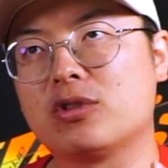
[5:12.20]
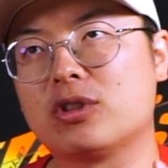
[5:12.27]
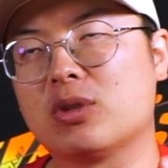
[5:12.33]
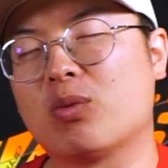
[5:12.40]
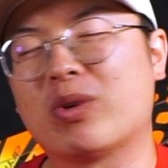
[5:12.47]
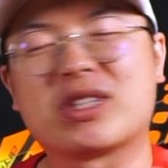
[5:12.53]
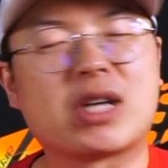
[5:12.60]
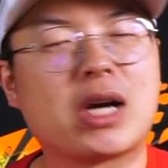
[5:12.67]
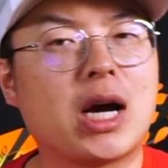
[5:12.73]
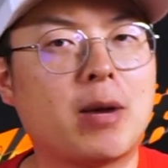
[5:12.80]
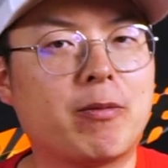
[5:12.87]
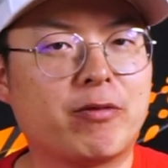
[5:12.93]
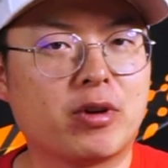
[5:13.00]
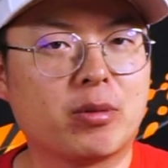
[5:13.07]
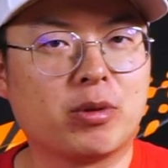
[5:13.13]
what's
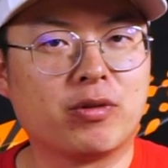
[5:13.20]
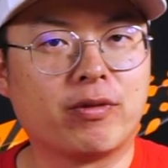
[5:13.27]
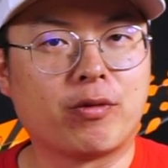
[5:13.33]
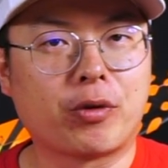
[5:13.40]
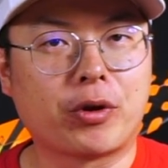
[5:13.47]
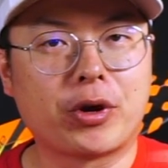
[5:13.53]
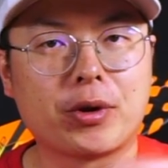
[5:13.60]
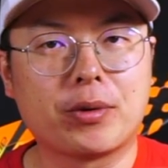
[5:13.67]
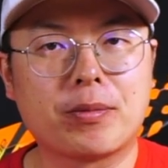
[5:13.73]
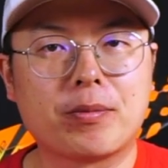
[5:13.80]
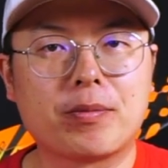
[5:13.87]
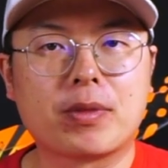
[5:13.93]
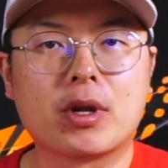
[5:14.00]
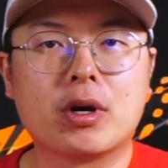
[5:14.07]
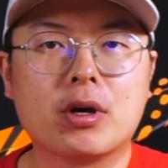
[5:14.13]
comfortable for you.
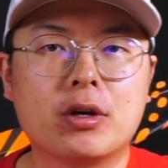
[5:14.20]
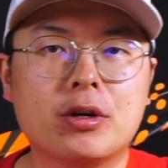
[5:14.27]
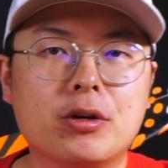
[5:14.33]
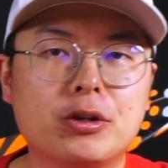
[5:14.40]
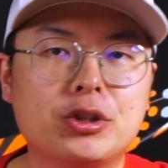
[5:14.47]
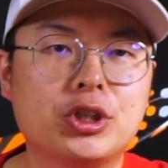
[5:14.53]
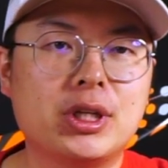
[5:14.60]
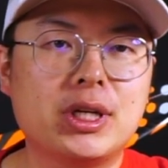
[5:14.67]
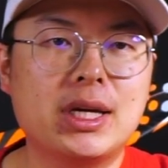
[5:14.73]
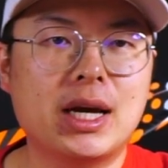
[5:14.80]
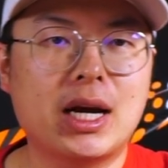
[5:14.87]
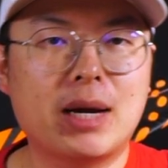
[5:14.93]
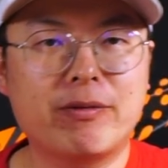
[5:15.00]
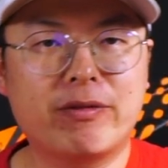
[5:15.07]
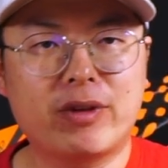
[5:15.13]
Usually
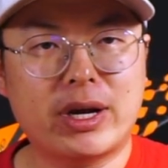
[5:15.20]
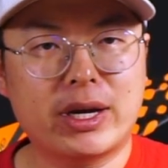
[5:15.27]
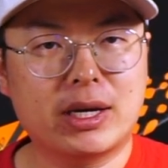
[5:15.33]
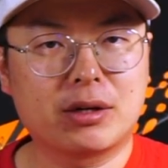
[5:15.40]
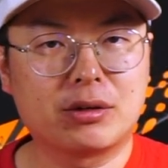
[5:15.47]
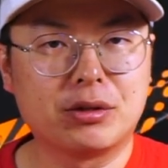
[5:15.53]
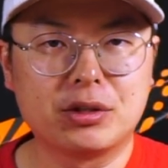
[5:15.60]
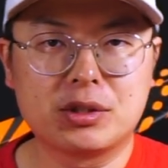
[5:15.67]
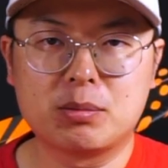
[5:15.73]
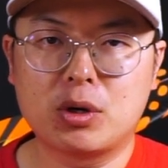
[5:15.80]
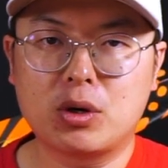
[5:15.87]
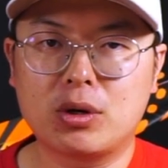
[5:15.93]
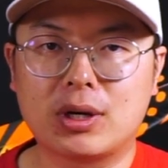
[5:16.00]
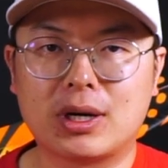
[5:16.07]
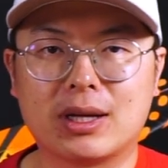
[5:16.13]
I'm flying in cruise
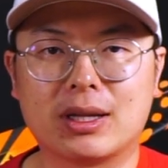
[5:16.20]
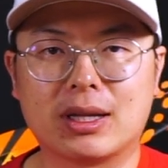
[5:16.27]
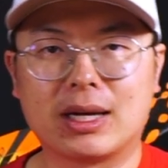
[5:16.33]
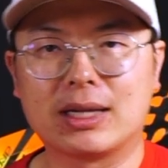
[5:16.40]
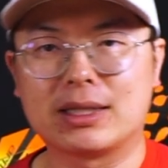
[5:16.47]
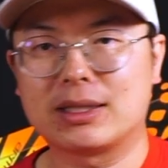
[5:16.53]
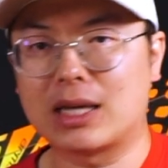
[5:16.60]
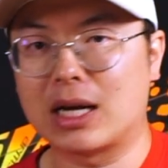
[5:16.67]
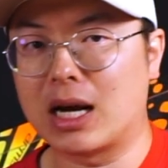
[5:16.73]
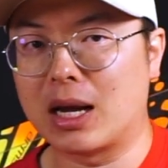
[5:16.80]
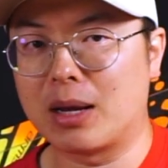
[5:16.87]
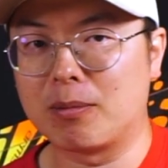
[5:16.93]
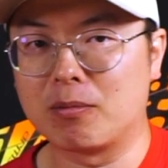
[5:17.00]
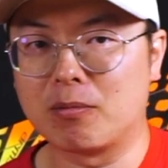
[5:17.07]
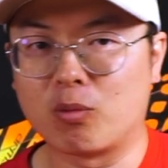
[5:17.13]
mode unless
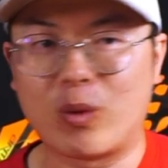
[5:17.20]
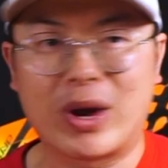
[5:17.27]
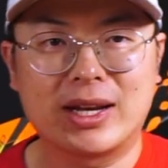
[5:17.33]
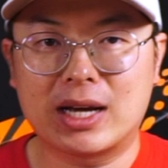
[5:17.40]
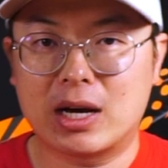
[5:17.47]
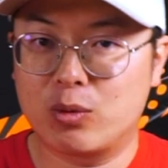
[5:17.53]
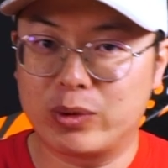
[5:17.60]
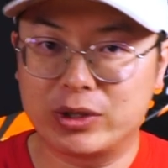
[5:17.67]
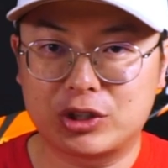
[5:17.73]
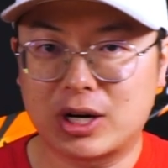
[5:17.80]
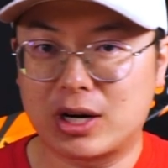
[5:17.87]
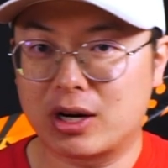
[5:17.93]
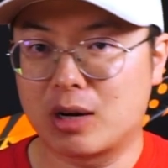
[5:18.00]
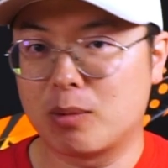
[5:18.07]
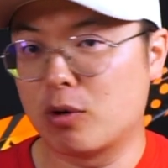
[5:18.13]
I'm way down when trying
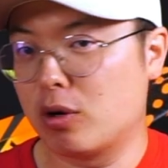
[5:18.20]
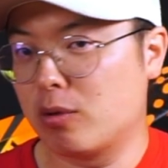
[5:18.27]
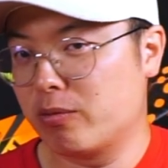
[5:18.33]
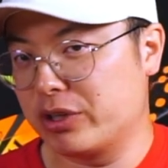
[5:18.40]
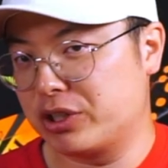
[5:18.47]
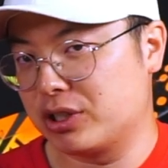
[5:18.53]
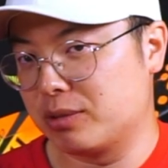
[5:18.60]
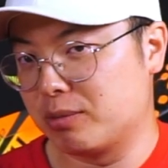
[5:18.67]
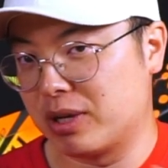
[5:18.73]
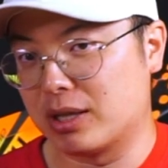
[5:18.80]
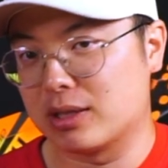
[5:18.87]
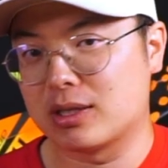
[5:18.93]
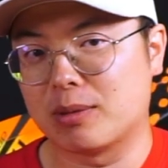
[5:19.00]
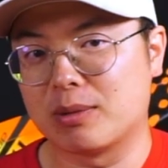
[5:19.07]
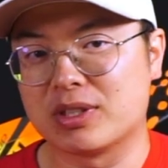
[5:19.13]
to come home, which it
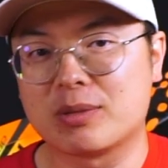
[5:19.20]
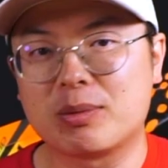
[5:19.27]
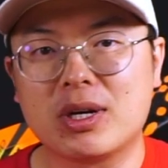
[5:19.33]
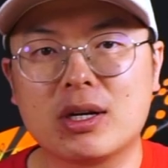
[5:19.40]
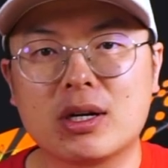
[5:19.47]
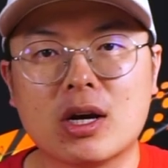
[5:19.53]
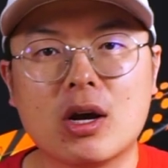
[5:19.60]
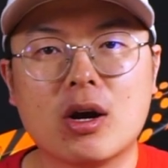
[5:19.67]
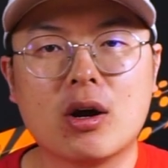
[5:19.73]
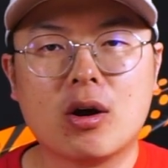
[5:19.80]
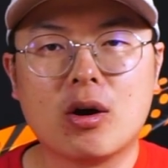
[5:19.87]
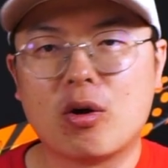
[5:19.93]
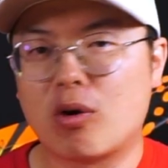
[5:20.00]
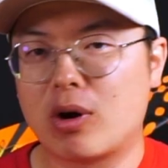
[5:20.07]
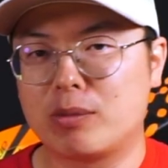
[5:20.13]
means I'm in speed,
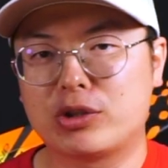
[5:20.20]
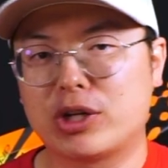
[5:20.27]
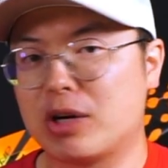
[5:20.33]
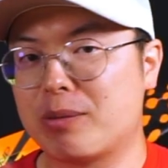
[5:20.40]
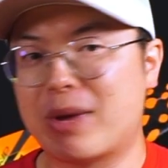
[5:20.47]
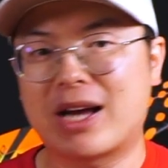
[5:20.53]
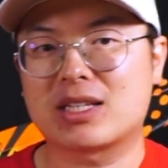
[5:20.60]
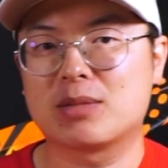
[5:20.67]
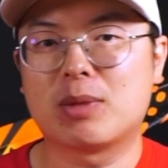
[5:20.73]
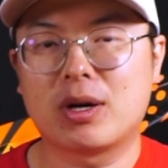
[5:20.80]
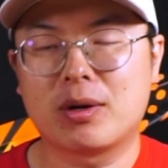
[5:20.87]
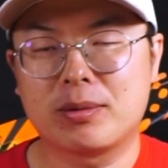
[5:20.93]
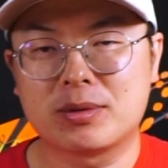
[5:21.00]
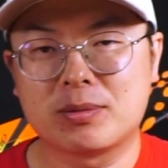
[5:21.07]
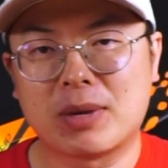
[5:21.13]
or I'm trying to
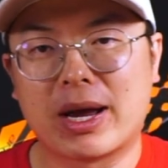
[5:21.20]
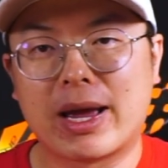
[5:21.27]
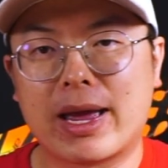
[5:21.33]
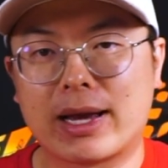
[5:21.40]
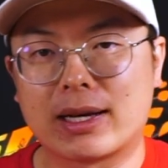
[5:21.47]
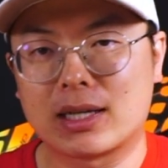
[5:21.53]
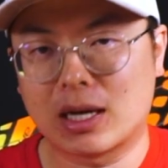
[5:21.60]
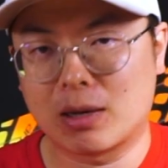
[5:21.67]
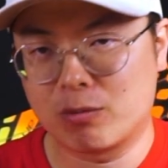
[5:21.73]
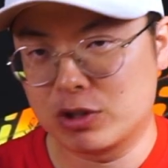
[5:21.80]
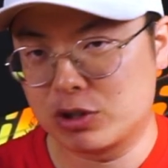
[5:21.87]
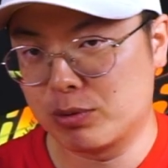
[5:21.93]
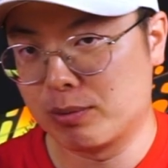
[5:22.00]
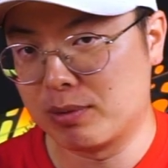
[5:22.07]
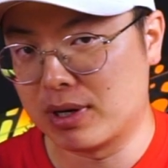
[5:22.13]
maximize my hang time,
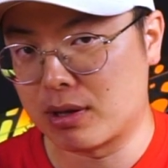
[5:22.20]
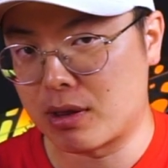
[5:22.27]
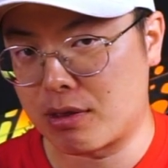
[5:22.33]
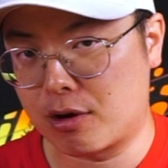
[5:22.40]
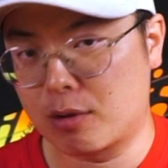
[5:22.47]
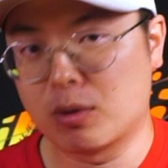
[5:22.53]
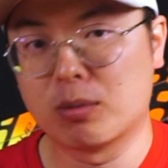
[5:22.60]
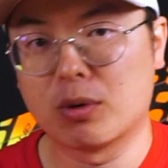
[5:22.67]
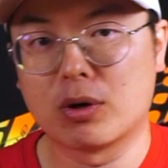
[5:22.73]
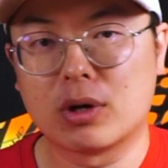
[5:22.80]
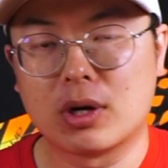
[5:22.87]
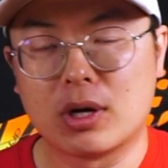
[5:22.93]
which would be in thermal mode.